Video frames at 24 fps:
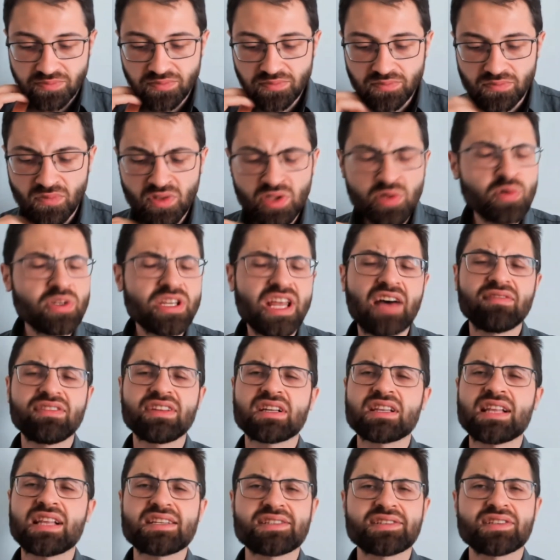You would have the
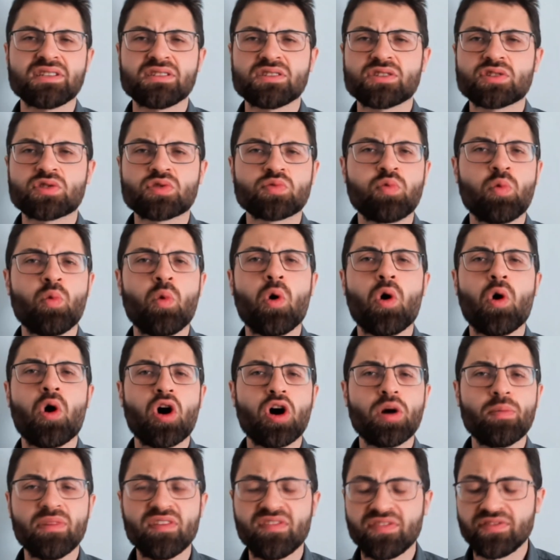classical
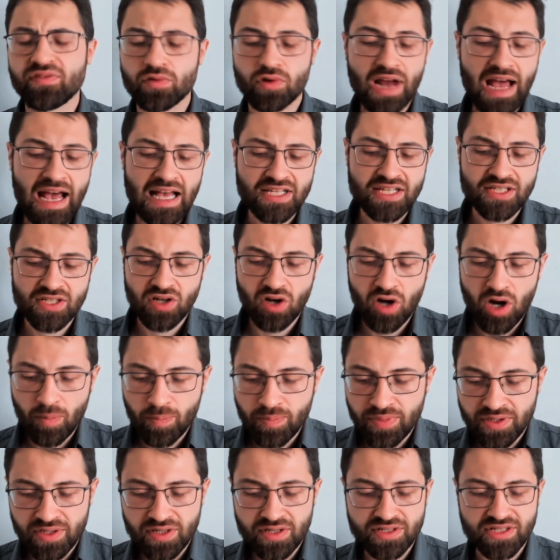swarm of
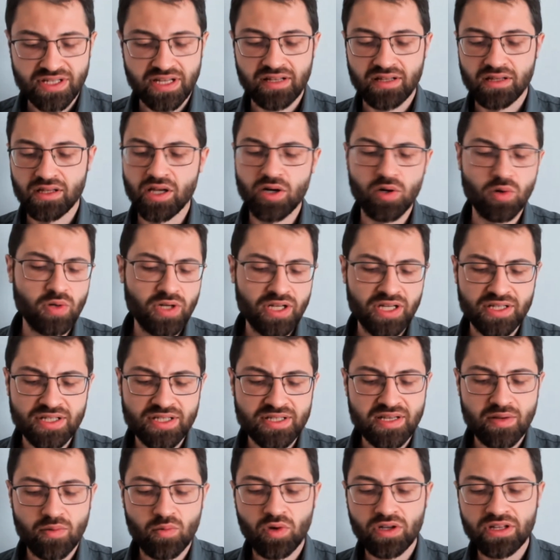grasshoppers and
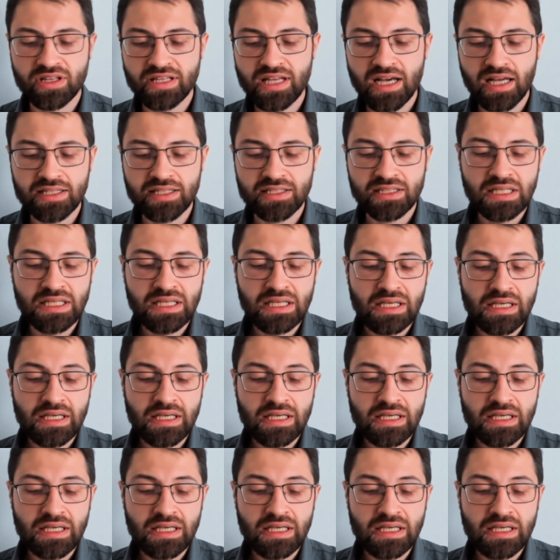locusts and whatnot.